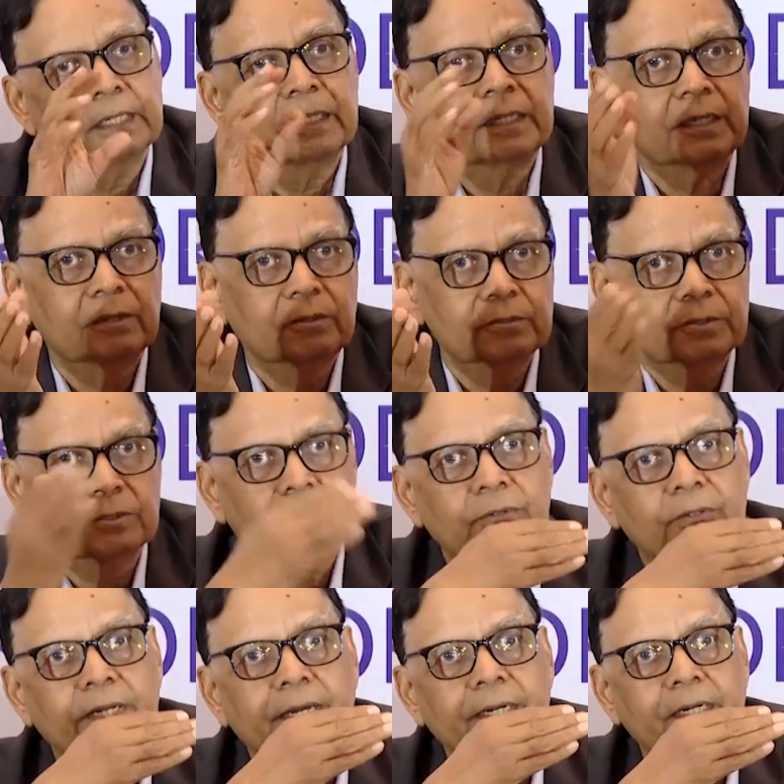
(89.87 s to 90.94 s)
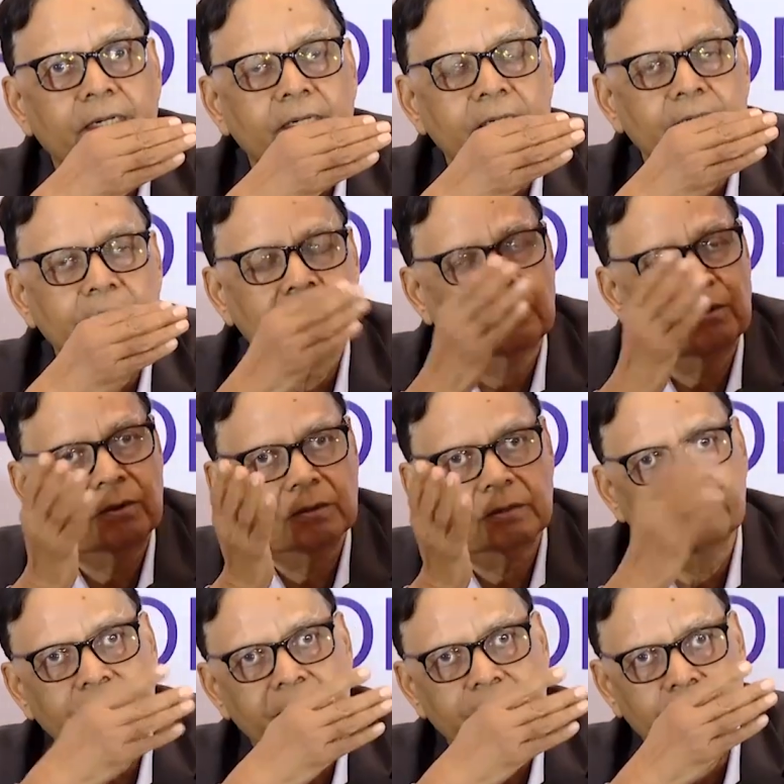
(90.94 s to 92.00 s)
they also go directly, all
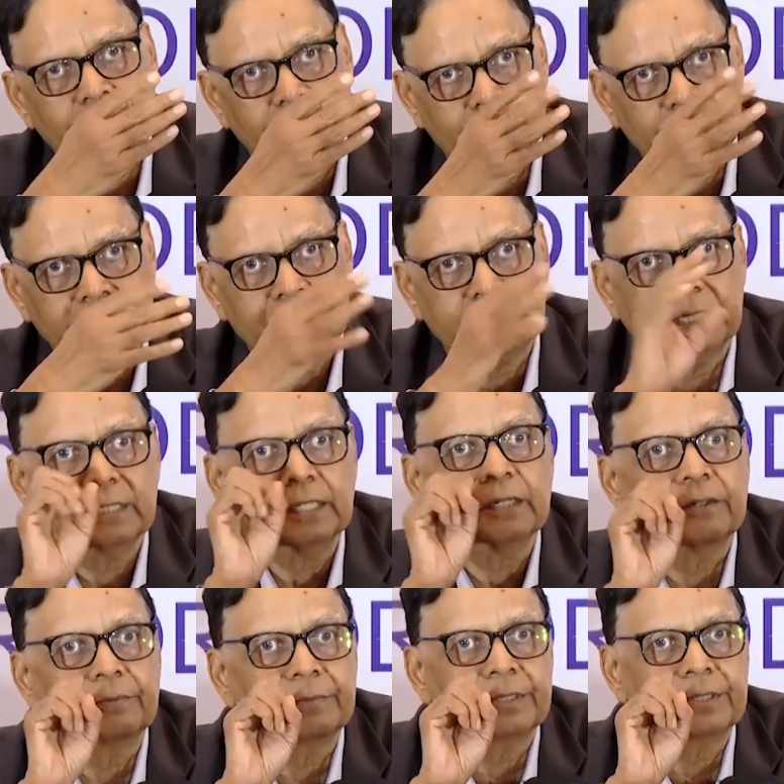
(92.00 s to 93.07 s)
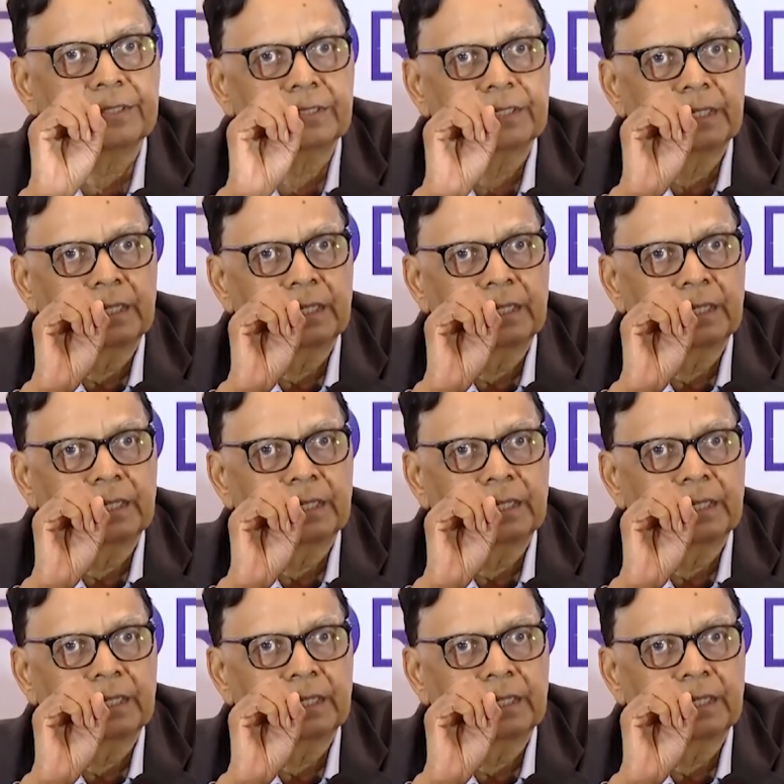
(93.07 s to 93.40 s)
of it, to the central government.